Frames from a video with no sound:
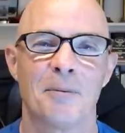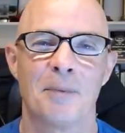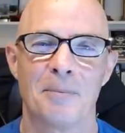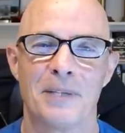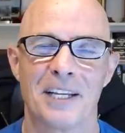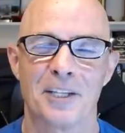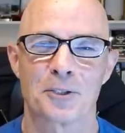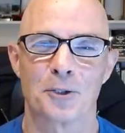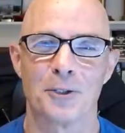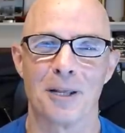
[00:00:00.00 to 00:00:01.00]
I'm, I'm, taking a
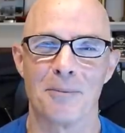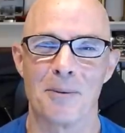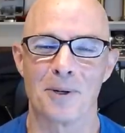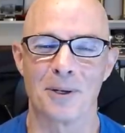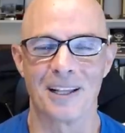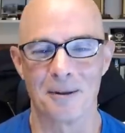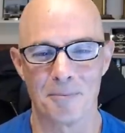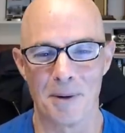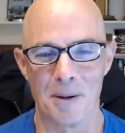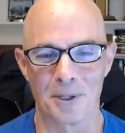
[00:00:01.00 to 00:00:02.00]
stroll down memory
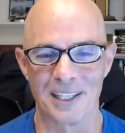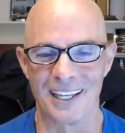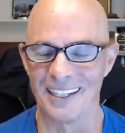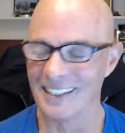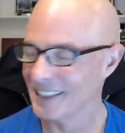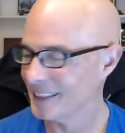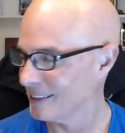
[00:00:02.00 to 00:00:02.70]
memory lane.